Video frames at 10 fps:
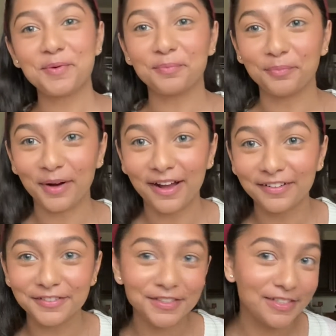
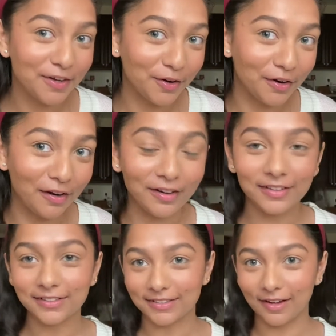Brows are
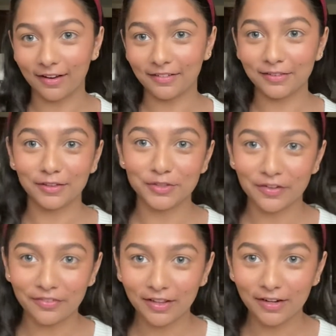done. They're
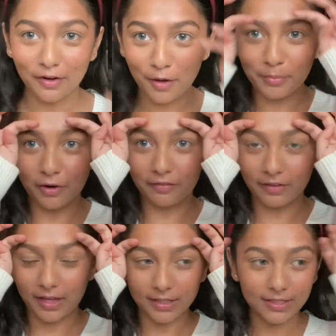definitely not
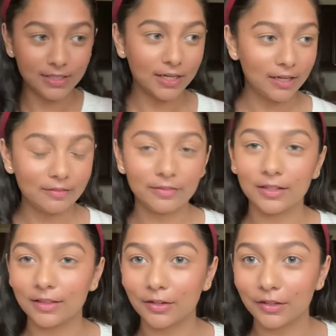perfect. I feel
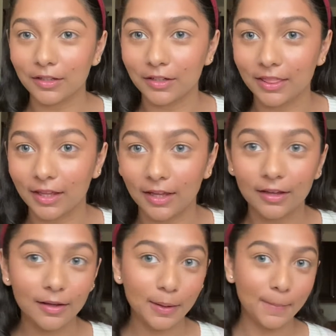like they're a little thick,
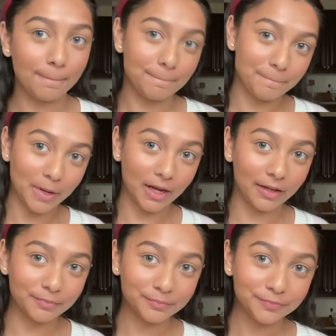but
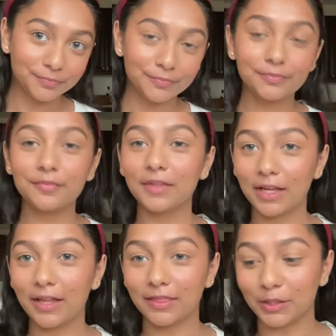
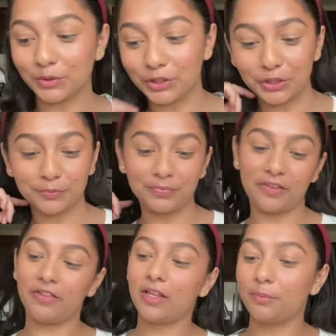they'll do. I
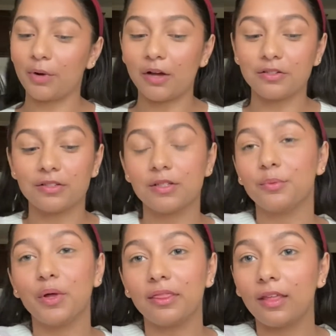feel like brows is the
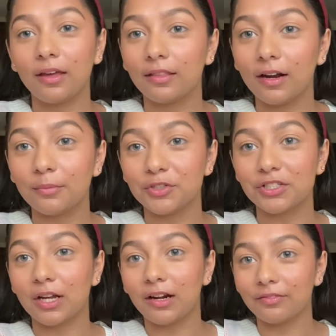one thing that I'm just
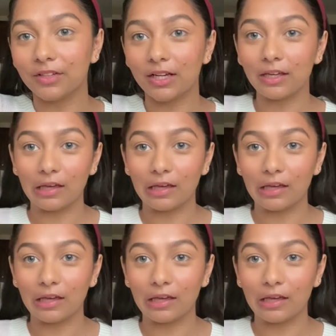kind of like